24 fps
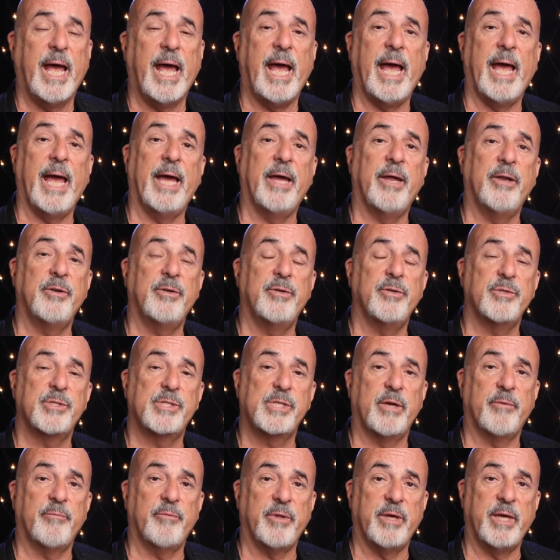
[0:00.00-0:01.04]
and do
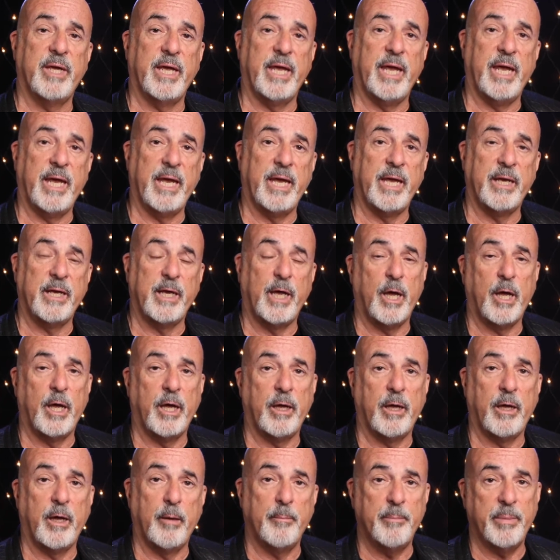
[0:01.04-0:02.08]
something in
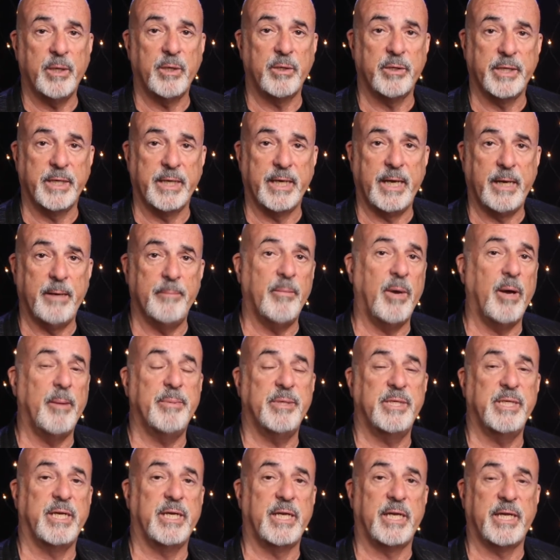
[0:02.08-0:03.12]
a building, in my
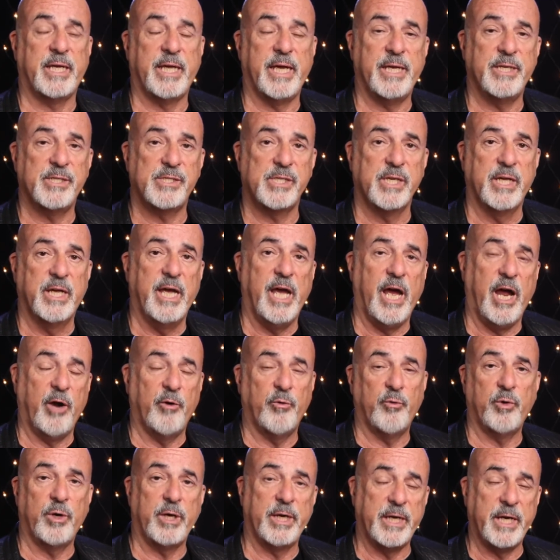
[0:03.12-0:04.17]
particular case, a
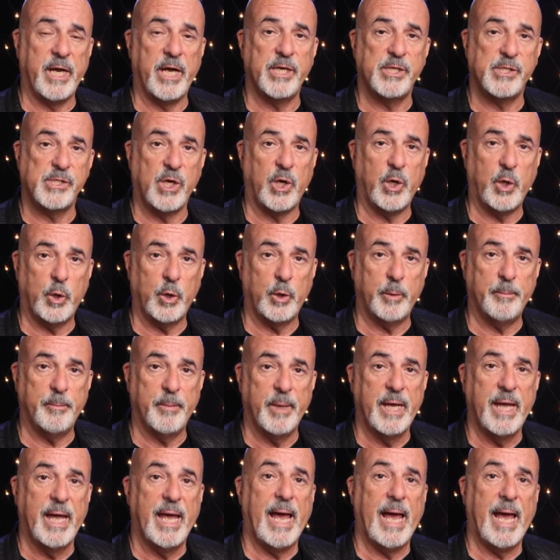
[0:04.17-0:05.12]
really nice home.